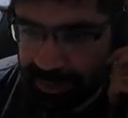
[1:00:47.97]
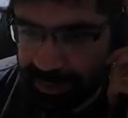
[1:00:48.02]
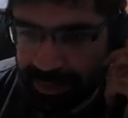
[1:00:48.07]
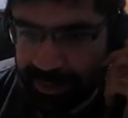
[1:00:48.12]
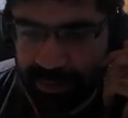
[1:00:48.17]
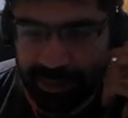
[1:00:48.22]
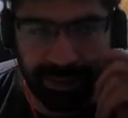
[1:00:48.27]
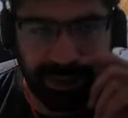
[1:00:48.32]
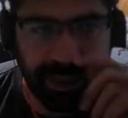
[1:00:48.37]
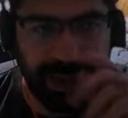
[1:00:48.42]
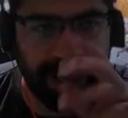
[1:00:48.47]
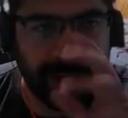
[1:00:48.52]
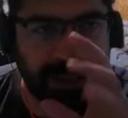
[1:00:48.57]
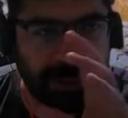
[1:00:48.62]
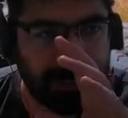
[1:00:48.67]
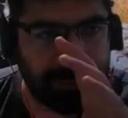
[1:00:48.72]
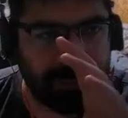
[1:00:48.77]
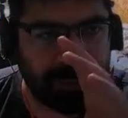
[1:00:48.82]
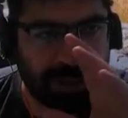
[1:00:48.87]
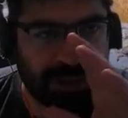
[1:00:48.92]

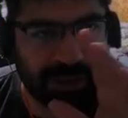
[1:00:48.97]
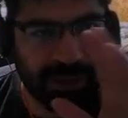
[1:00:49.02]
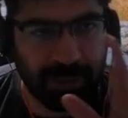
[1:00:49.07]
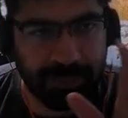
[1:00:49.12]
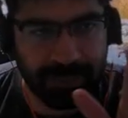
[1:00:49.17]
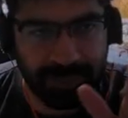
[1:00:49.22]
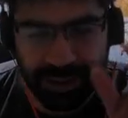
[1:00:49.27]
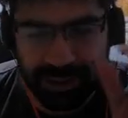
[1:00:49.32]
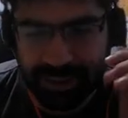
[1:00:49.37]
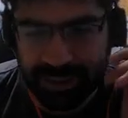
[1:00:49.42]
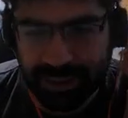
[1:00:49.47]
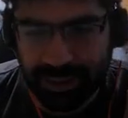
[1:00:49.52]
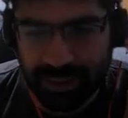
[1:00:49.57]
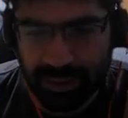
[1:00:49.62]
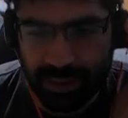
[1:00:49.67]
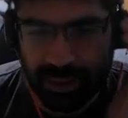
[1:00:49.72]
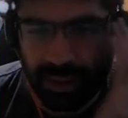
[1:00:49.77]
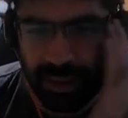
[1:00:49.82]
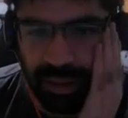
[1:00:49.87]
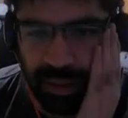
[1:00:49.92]
redirected for some reason.
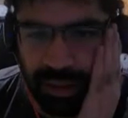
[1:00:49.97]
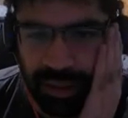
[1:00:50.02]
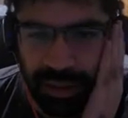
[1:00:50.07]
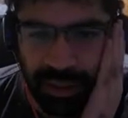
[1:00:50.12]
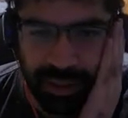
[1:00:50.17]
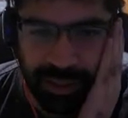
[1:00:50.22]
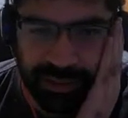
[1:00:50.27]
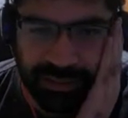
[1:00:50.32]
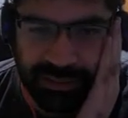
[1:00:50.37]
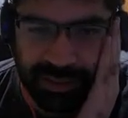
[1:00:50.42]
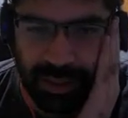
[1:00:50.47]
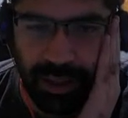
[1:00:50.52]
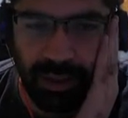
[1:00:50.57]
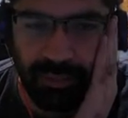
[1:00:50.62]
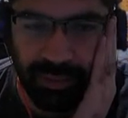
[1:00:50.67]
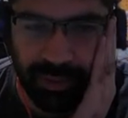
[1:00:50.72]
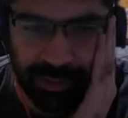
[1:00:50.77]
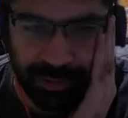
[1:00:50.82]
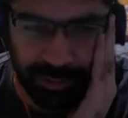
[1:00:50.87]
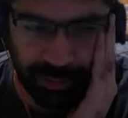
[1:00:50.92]
Let's see how
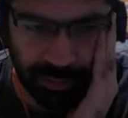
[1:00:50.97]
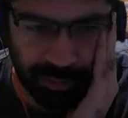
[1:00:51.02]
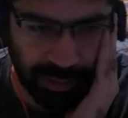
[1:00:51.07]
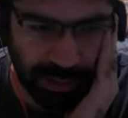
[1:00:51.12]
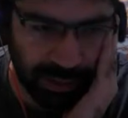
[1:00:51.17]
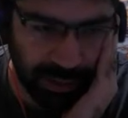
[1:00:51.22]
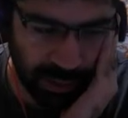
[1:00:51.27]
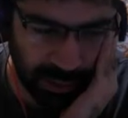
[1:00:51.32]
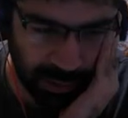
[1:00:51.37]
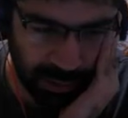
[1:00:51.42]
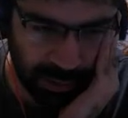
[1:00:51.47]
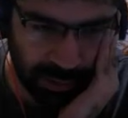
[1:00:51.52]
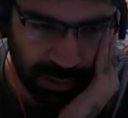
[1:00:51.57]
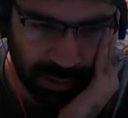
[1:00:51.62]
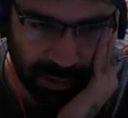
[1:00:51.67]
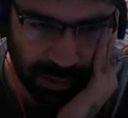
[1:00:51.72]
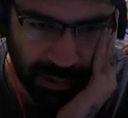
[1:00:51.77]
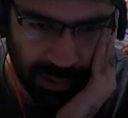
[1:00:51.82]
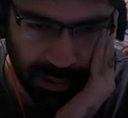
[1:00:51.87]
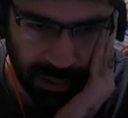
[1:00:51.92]
we can do that.
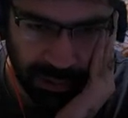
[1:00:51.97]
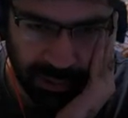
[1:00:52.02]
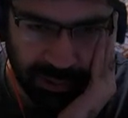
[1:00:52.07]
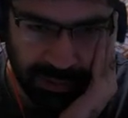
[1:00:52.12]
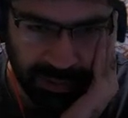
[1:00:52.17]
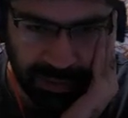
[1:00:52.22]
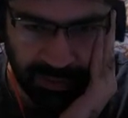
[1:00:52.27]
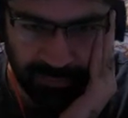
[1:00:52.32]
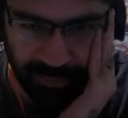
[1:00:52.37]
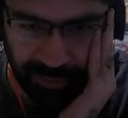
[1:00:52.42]
Take, for